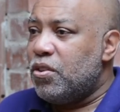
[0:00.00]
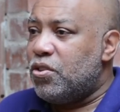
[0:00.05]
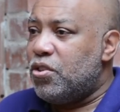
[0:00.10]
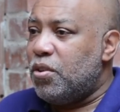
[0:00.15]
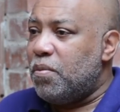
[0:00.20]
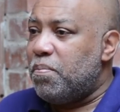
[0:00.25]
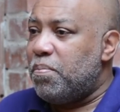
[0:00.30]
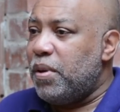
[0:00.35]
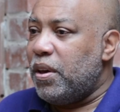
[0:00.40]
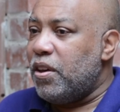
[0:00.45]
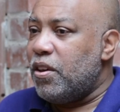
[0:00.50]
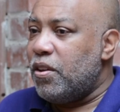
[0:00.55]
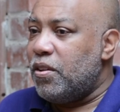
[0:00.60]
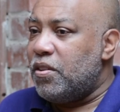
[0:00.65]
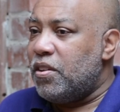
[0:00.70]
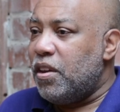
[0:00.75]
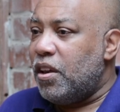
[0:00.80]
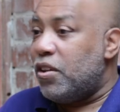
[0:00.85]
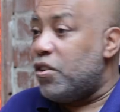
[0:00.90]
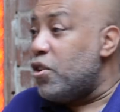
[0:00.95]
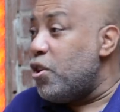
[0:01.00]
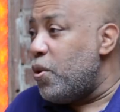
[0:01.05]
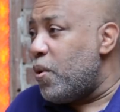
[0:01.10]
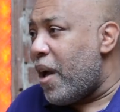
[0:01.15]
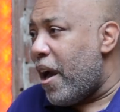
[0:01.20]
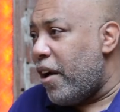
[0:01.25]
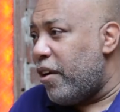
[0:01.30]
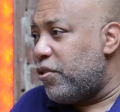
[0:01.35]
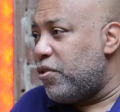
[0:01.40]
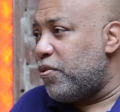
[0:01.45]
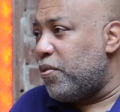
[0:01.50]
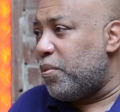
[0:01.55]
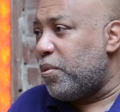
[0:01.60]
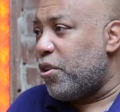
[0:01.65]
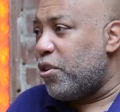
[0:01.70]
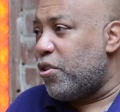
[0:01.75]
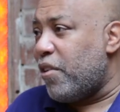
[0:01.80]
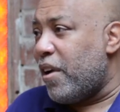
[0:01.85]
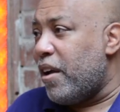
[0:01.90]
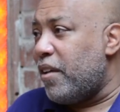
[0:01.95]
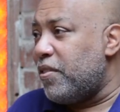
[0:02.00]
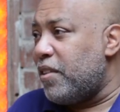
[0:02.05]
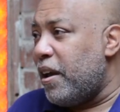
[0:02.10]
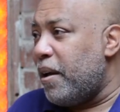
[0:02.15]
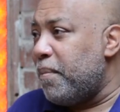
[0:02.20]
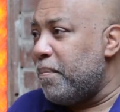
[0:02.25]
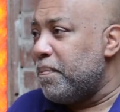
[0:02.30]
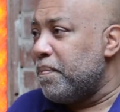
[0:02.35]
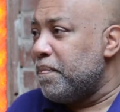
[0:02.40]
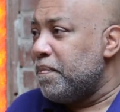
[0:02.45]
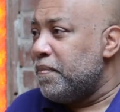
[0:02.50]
to build a new house from the ground up.